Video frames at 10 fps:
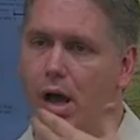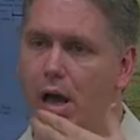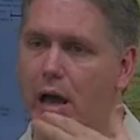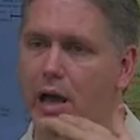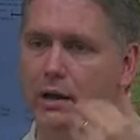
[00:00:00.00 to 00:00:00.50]

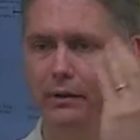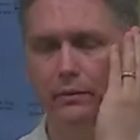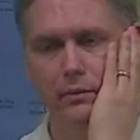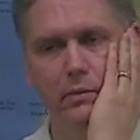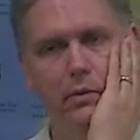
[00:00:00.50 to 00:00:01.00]
Gentiles
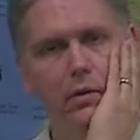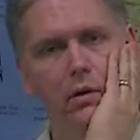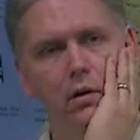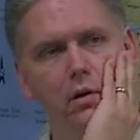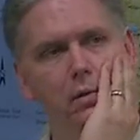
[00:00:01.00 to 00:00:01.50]
being
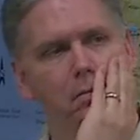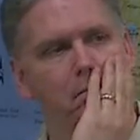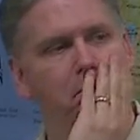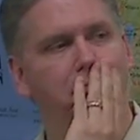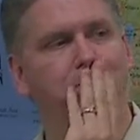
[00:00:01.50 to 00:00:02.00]
adopted in.